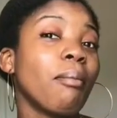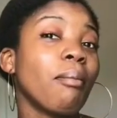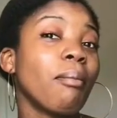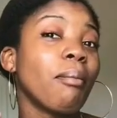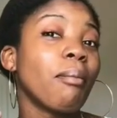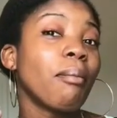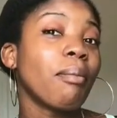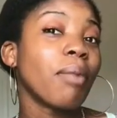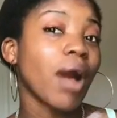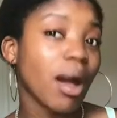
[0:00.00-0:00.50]

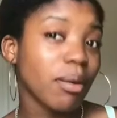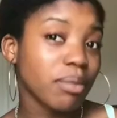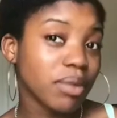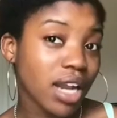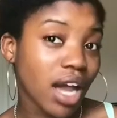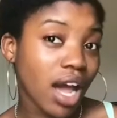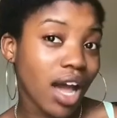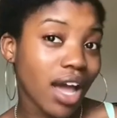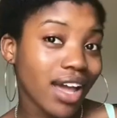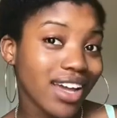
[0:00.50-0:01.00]
Probably
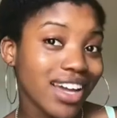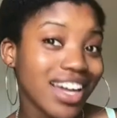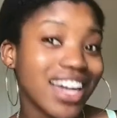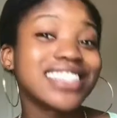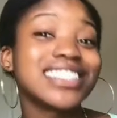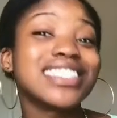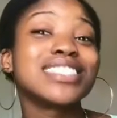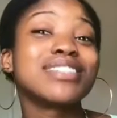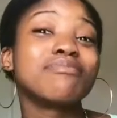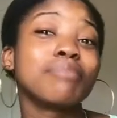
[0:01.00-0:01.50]
not, because
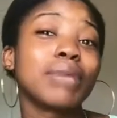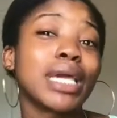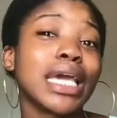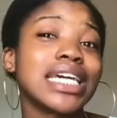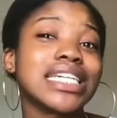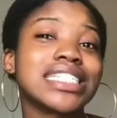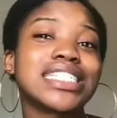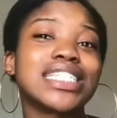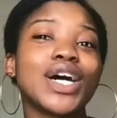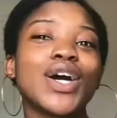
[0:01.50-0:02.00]
it's
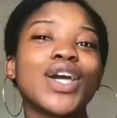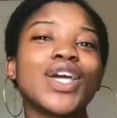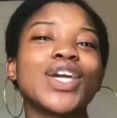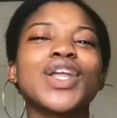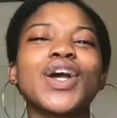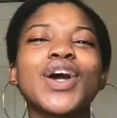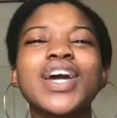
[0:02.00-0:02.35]
me. So, you know,